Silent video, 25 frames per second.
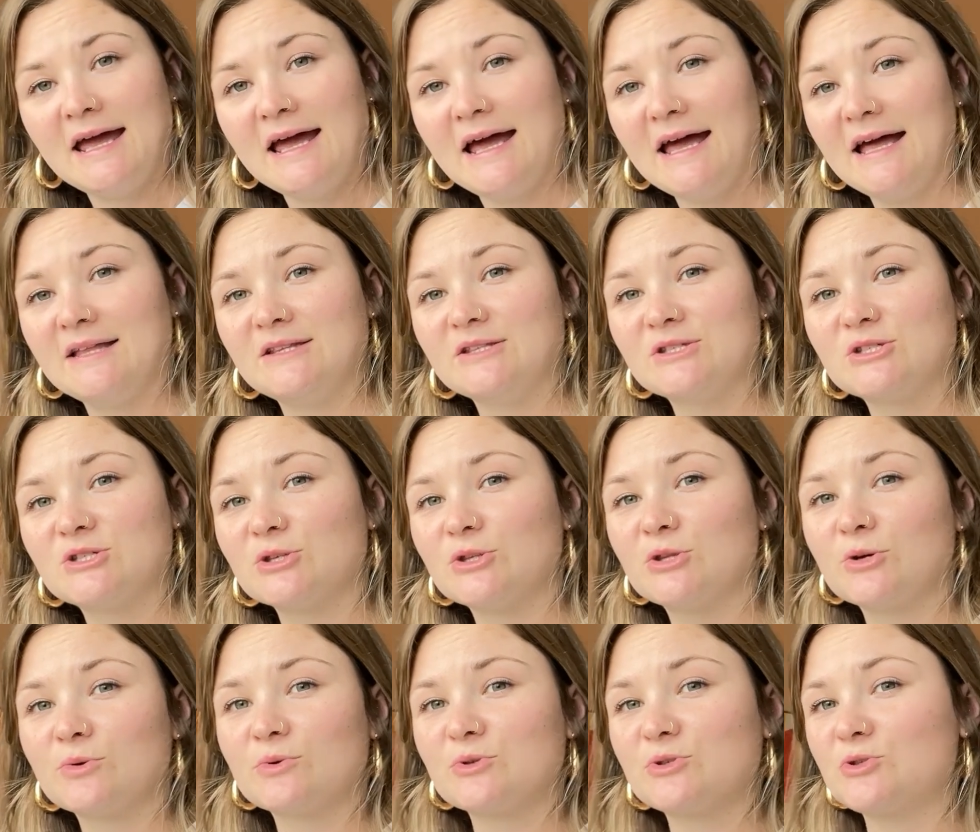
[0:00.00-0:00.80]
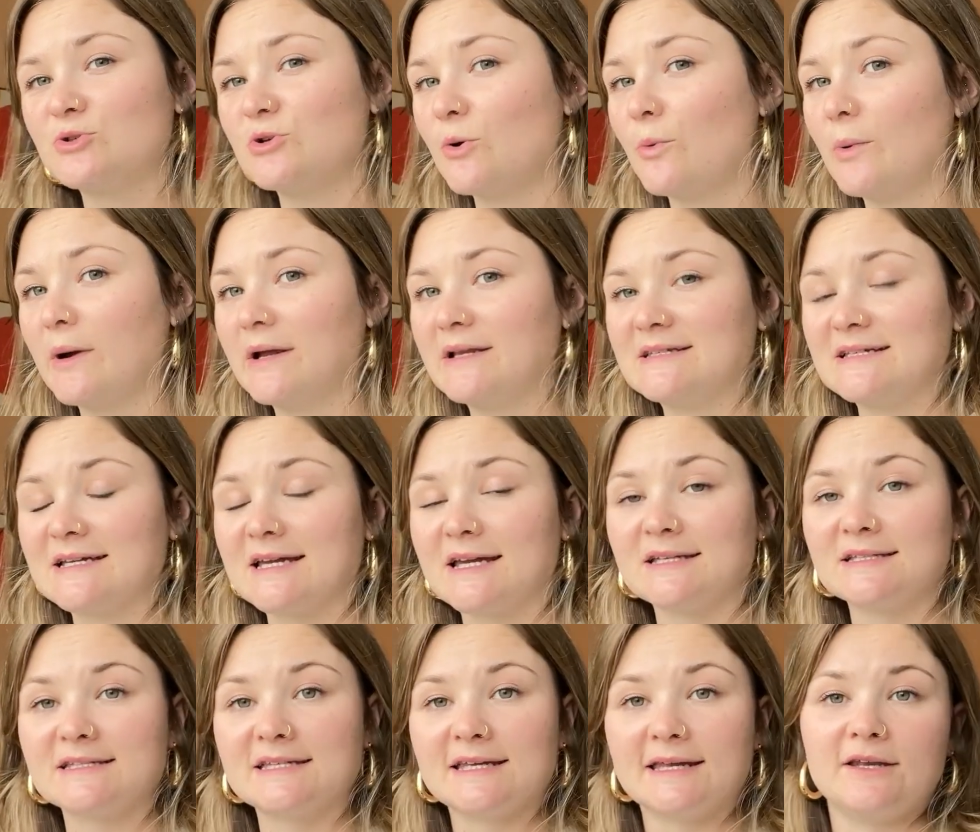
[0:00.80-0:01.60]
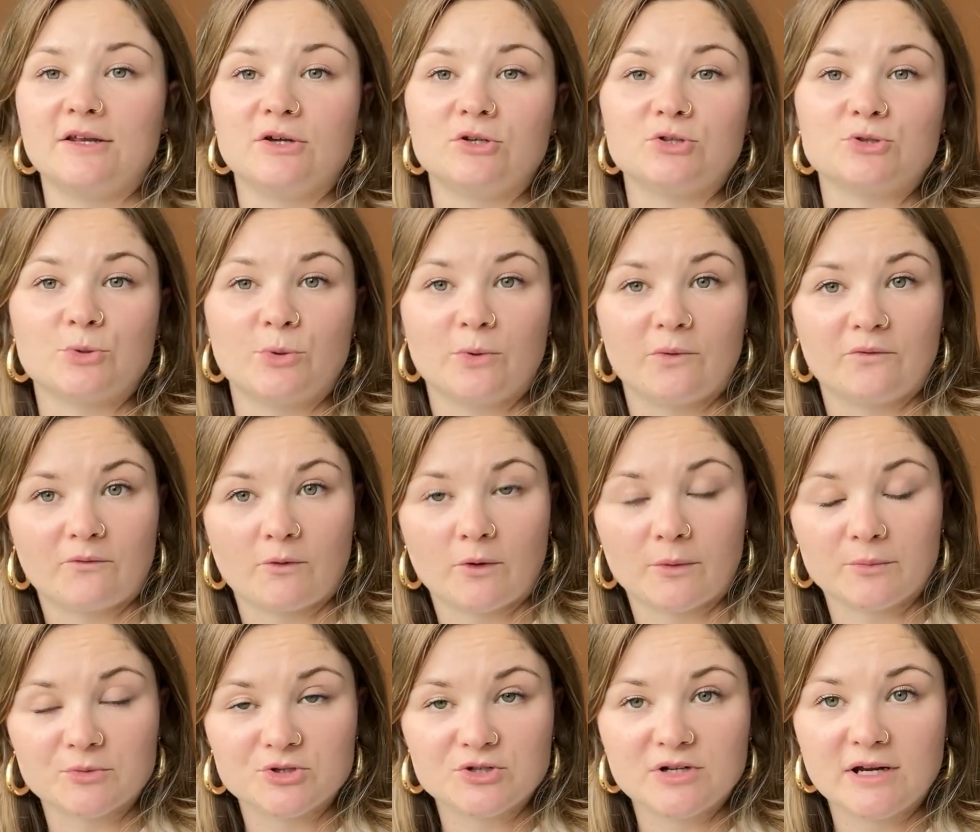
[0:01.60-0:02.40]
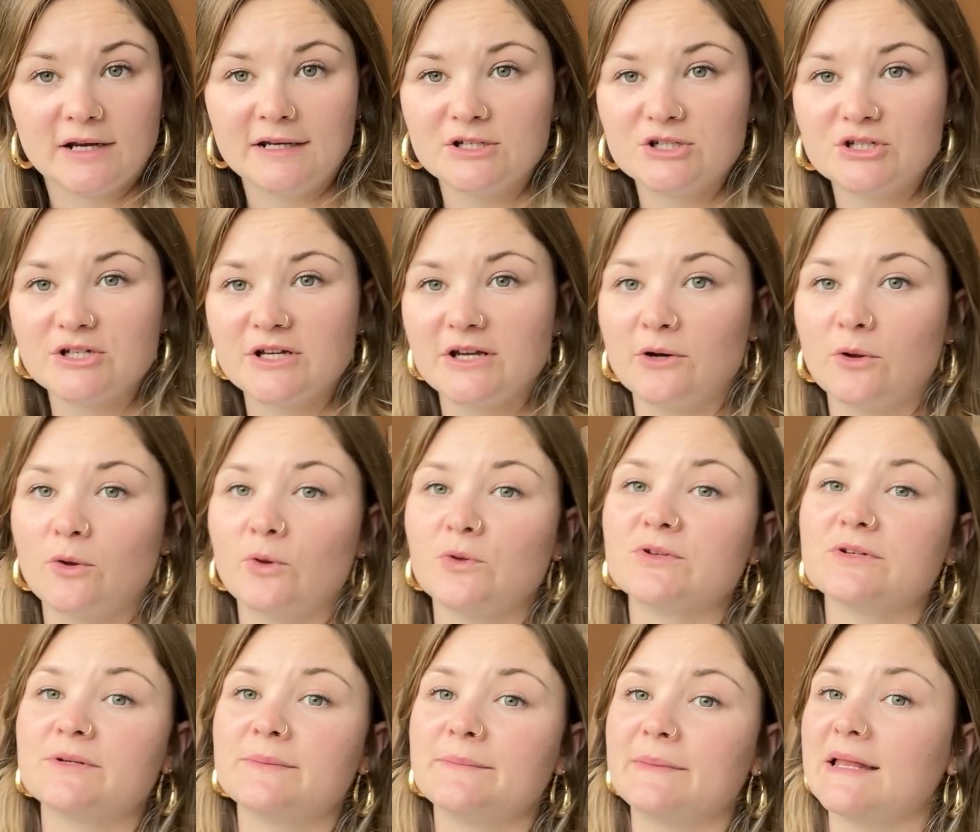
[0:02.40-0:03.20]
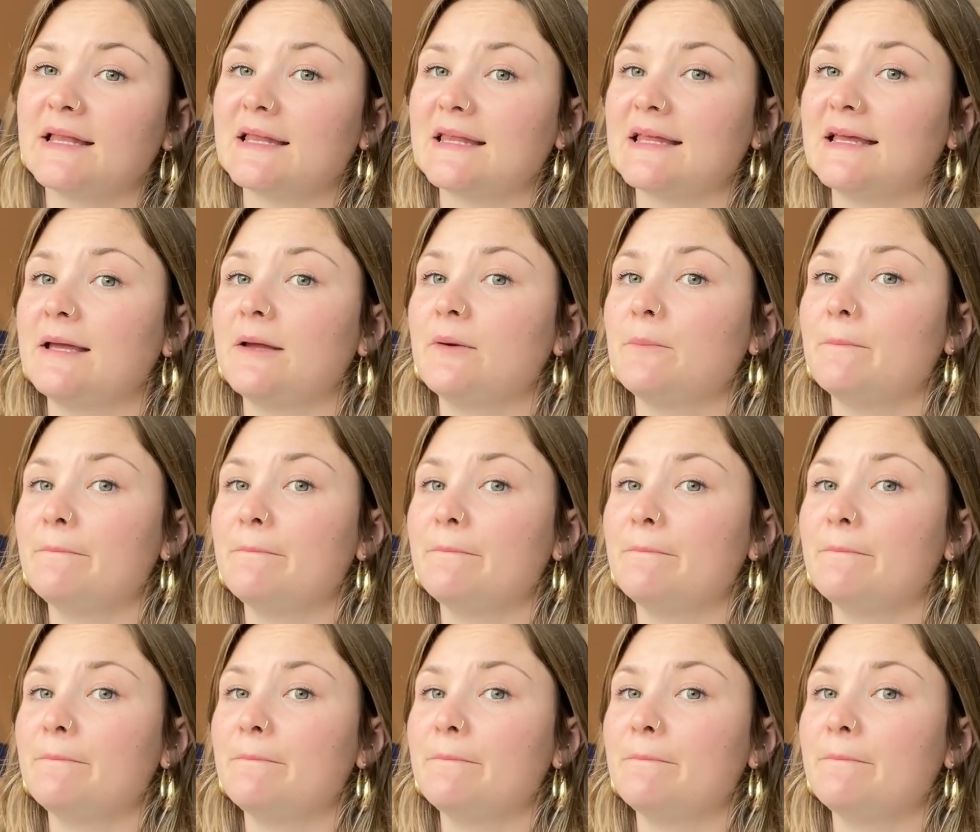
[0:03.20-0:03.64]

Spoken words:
And so there was no way to continue to inform strategy and ultimately